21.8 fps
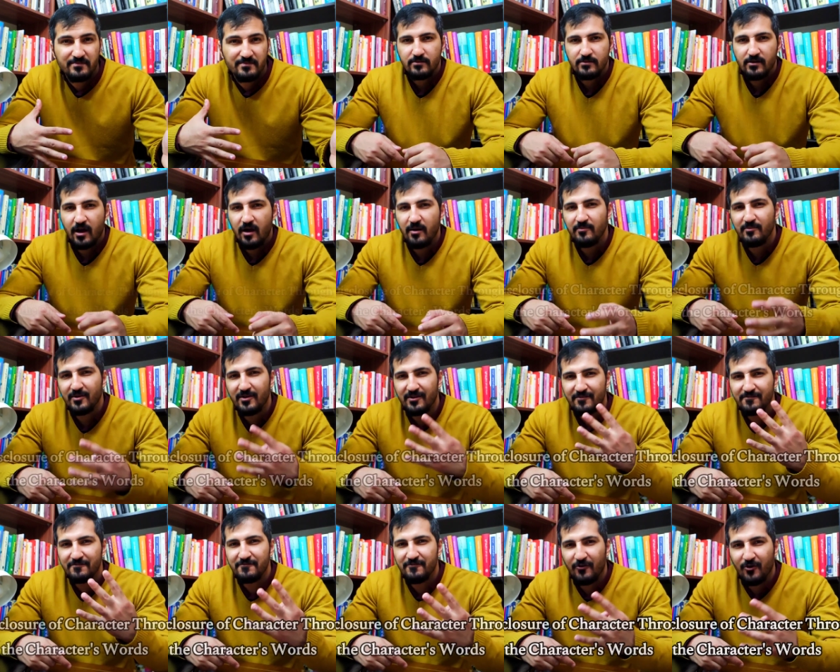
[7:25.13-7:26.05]
Number
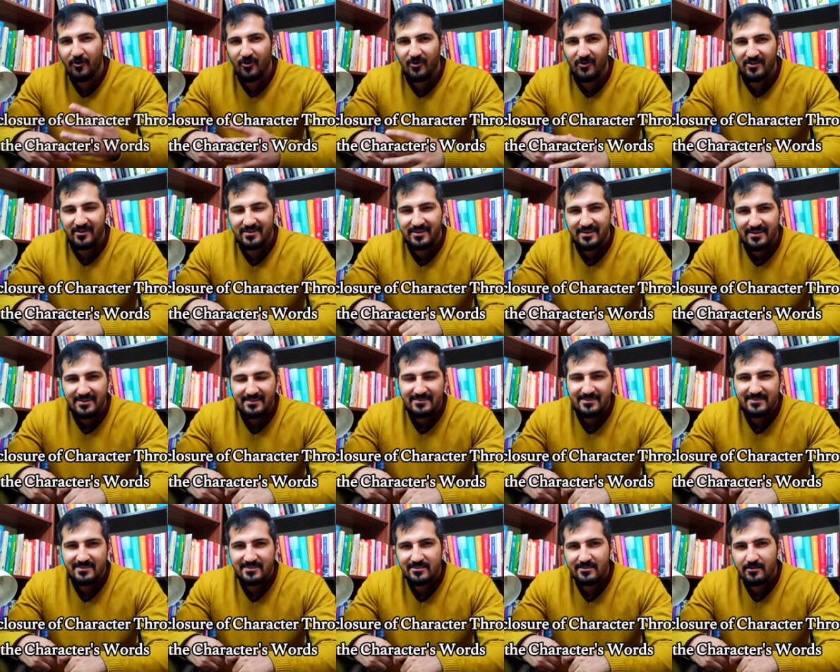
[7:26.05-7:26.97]
4,
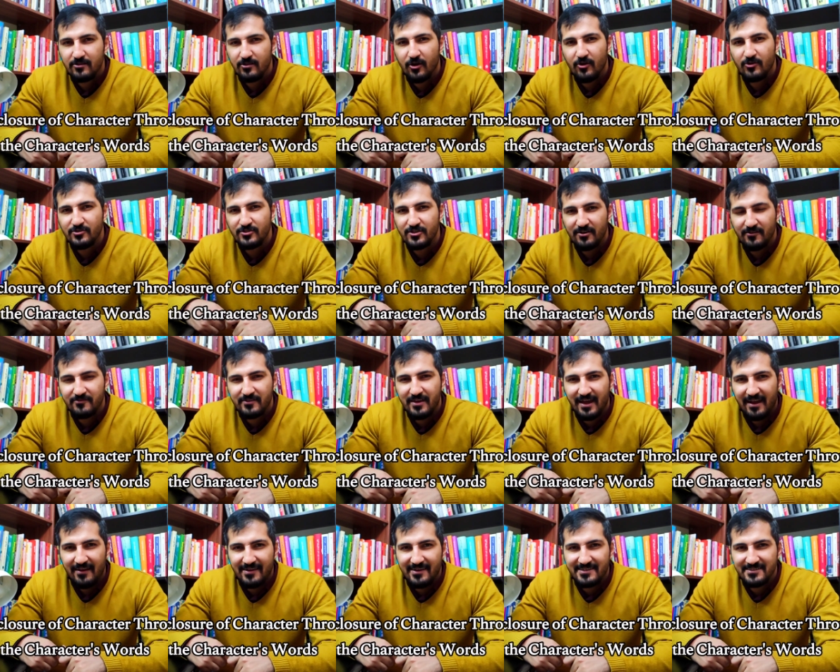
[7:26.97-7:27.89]
disclosure of
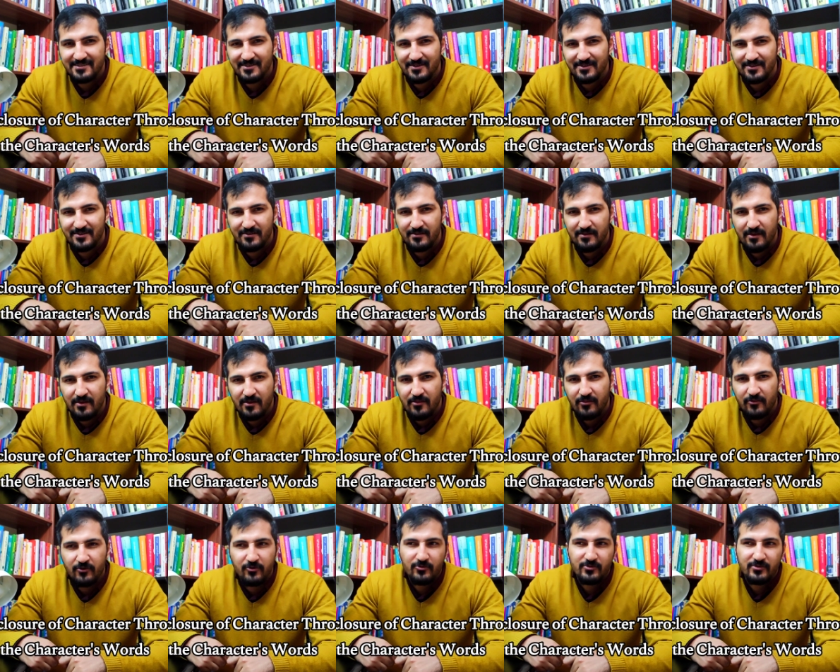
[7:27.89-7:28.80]
character
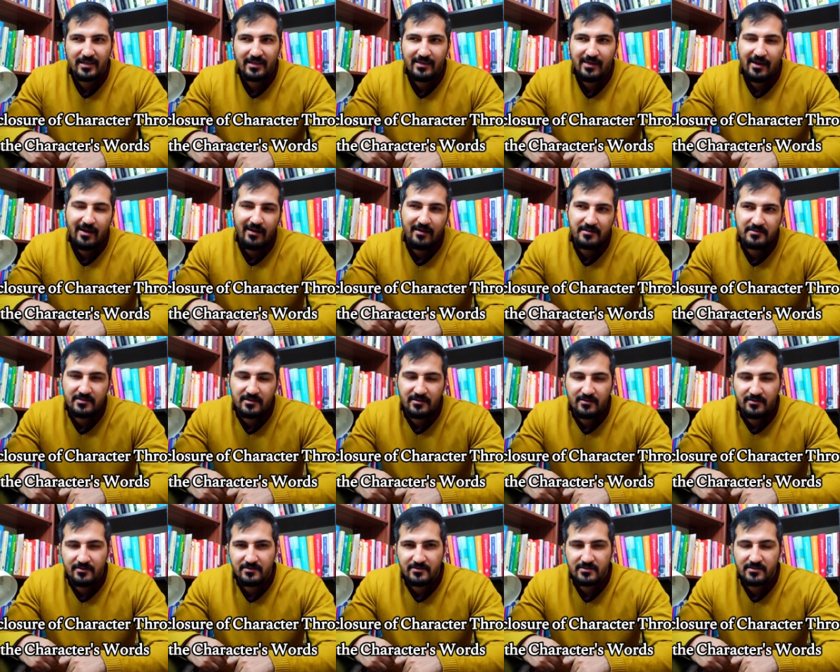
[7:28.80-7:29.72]
through the
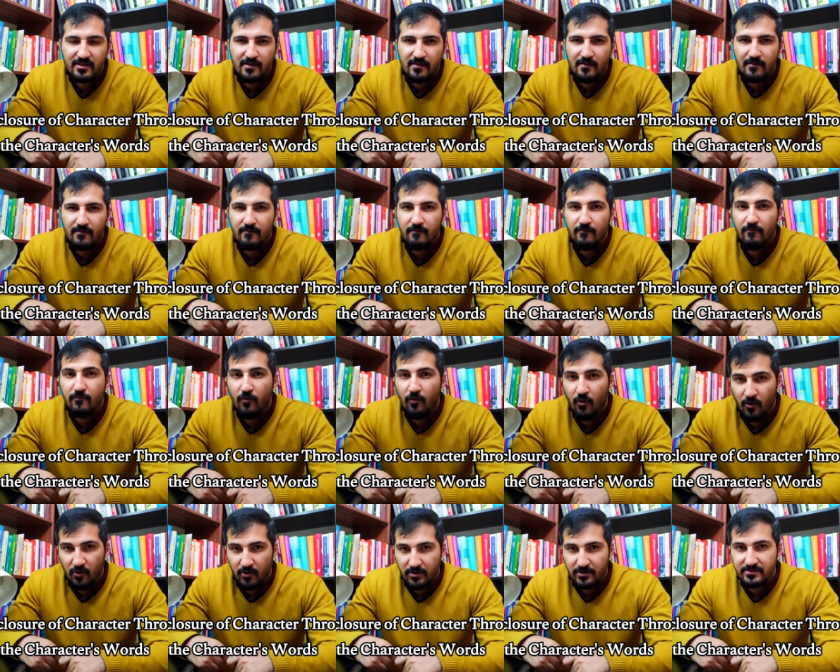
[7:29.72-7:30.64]
character's
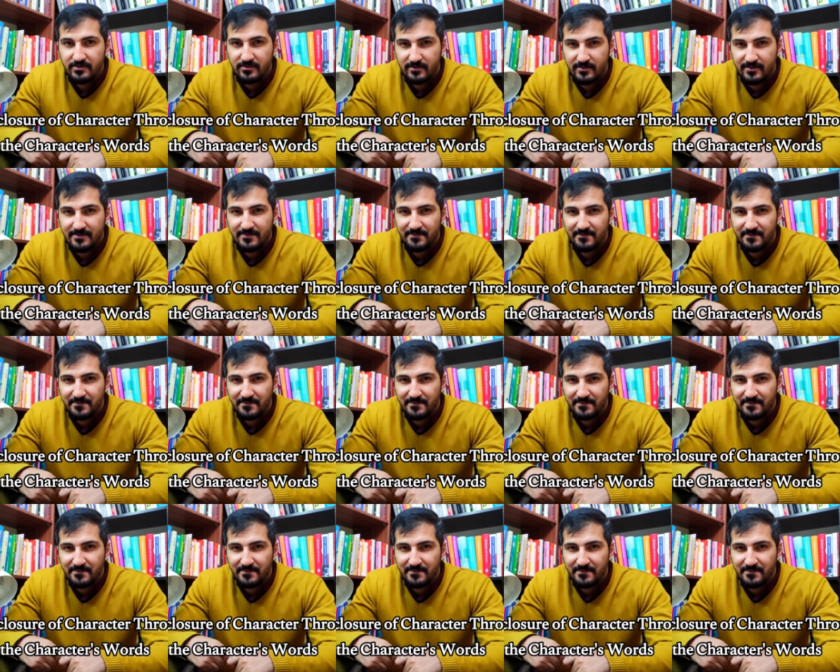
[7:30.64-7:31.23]
words.